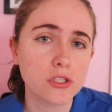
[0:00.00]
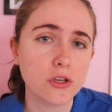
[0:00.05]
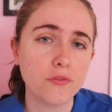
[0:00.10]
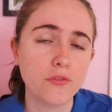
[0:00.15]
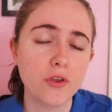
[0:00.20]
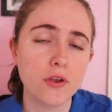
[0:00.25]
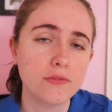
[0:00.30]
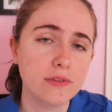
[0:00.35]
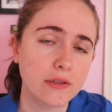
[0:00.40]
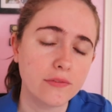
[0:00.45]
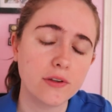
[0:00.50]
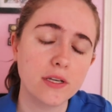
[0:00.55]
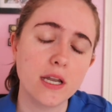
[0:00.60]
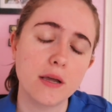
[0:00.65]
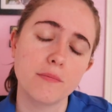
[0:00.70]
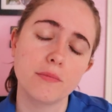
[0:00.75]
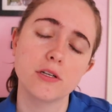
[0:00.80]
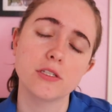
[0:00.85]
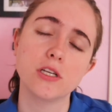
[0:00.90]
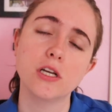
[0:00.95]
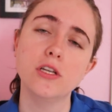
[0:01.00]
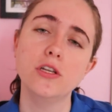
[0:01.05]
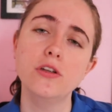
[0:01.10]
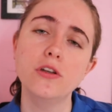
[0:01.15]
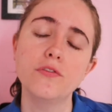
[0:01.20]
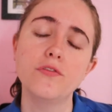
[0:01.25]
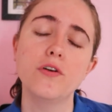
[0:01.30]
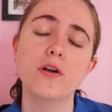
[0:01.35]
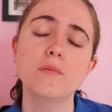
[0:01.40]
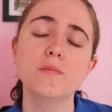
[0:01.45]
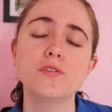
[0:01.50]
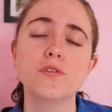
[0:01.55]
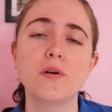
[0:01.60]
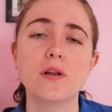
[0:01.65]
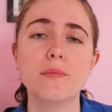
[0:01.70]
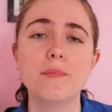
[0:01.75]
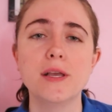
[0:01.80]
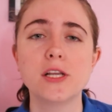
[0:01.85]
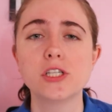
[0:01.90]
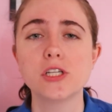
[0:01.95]
So if you have different numbers on uniforms, you
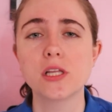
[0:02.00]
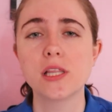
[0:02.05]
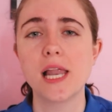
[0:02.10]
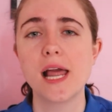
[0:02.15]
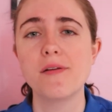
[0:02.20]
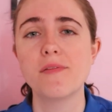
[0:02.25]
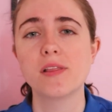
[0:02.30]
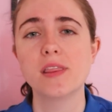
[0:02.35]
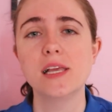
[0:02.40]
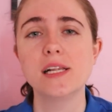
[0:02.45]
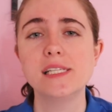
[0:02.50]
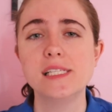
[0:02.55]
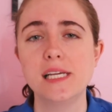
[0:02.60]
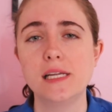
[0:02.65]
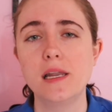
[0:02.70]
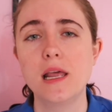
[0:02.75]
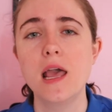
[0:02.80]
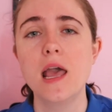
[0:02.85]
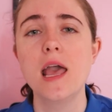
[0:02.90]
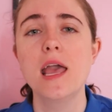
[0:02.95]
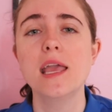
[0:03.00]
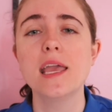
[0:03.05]
want to make sure that everything did